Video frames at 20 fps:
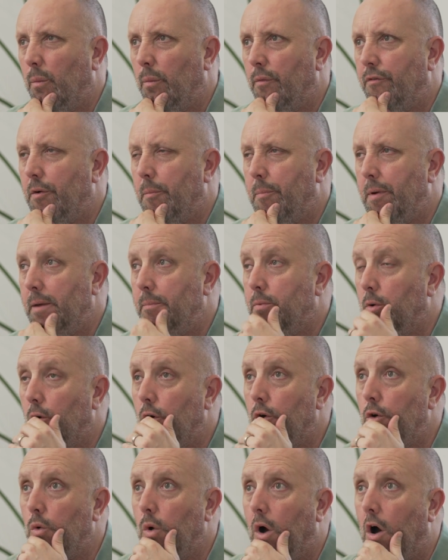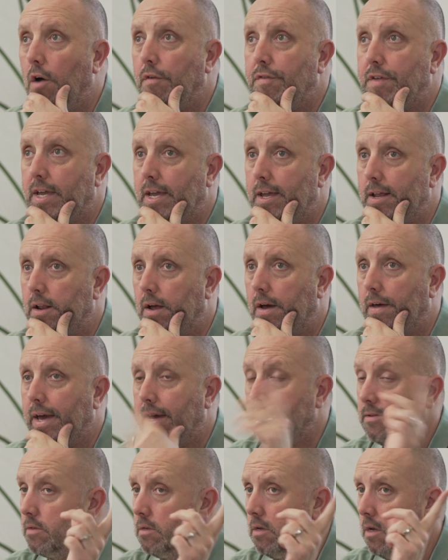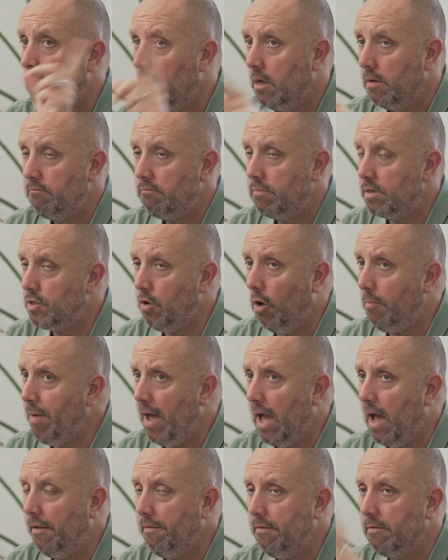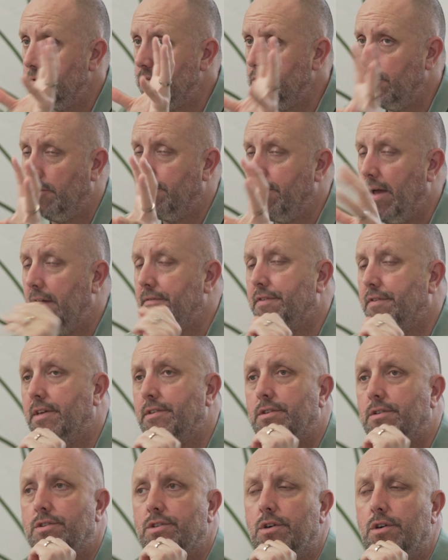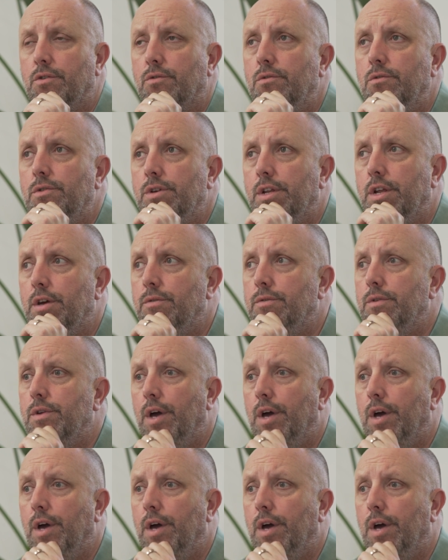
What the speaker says: for people who are thinking like that is, it's not bad. It's not a bad thing to do.